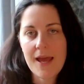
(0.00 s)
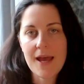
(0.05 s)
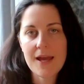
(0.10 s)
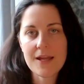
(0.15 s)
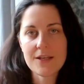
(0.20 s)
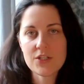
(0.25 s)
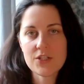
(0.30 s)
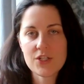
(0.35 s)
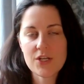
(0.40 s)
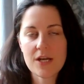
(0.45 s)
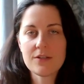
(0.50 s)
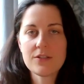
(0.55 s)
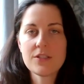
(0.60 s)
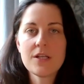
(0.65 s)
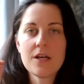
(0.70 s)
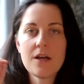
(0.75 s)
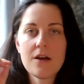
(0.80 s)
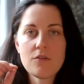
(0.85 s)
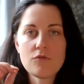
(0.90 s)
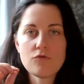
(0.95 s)
and
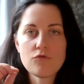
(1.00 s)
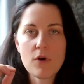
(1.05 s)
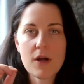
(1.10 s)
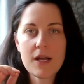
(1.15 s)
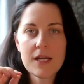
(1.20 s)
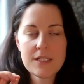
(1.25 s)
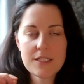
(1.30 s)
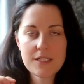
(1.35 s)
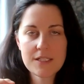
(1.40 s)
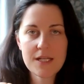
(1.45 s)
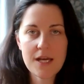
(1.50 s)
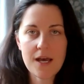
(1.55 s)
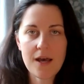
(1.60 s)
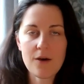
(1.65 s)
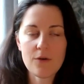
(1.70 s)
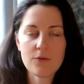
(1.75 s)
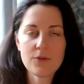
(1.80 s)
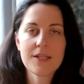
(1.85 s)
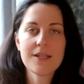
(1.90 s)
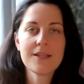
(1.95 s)
just write
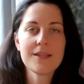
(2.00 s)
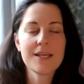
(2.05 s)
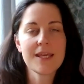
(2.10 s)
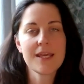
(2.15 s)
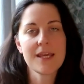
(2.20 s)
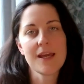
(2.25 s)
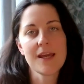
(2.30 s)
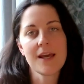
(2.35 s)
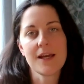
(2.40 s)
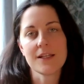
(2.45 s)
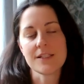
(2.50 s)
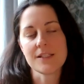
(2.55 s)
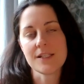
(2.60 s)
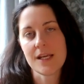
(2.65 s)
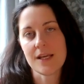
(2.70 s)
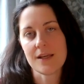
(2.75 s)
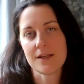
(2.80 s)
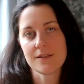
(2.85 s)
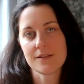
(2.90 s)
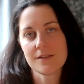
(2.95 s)
down the key
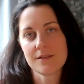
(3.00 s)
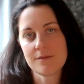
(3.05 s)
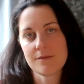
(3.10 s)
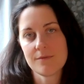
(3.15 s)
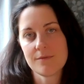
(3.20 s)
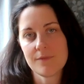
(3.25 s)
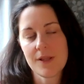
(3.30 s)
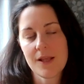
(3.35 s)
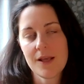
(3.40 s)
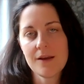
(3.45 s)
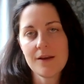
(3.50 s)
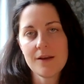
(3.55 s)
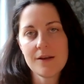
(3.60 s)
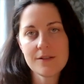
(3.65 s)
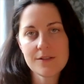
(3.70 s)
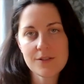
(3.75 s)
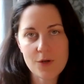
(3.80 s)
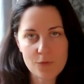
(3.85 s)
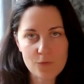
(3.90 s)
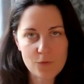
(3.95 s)
ideas.
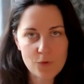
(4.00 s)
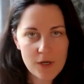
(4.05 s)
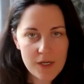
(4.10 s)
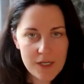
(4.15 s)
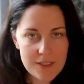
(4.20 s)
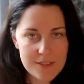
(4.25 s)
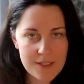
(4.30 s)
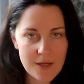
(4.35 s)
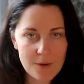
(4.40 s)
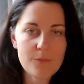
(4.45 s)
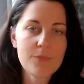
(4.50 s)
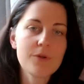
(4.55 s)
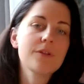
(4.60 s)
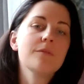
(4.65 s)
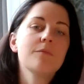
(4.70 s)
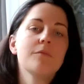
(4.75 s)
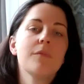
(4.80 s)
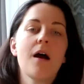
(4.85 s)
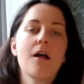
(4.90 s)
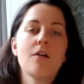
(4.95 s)
So, for
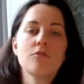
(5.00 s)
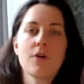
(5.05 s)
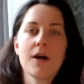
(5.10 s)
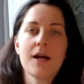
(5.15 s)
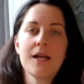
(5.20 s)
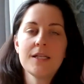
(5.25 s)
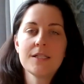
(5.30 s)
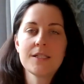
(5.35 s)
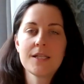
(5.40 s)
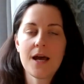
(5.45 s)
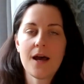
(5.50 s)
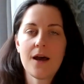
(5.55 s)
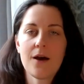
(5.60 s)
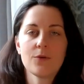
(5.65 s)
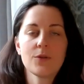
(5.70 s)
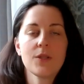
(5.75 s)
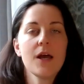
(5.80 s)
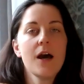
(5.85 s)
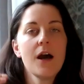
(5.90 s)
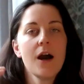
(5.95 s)
example, write
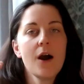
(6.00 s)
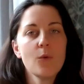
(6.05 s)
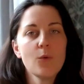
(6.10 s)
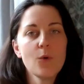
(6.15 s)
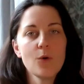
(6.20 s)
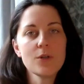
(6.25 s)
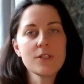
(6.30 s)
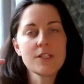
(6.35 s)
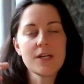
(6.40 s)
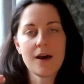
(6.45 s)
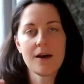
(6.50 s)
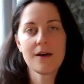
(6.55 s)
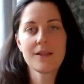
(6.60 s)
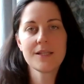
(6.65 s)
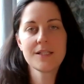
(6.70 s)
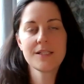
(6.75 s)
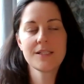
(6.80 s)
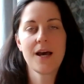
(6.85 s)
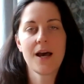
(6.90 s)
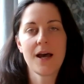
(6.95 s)
down what are
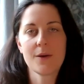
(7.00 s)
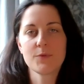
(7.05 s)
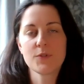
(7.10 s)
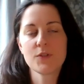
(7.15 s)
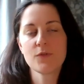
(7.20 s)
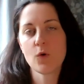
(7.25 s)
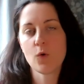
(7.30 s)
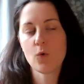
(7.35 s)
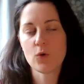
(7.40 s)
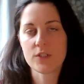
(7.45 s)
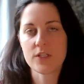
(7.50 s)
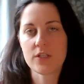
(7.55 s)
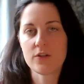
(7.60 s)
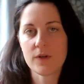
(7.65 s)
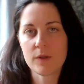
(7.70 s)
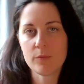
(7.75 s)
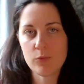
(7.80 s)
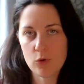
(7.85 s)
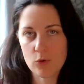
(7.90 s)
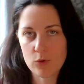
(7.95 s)
the types of audit
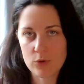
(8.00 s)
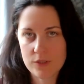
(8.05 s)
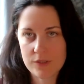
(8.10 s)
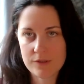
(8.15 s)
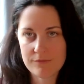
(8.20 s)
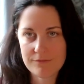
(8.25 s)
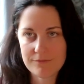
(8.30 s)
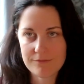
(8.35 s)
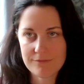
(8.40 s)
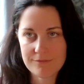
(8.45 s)
report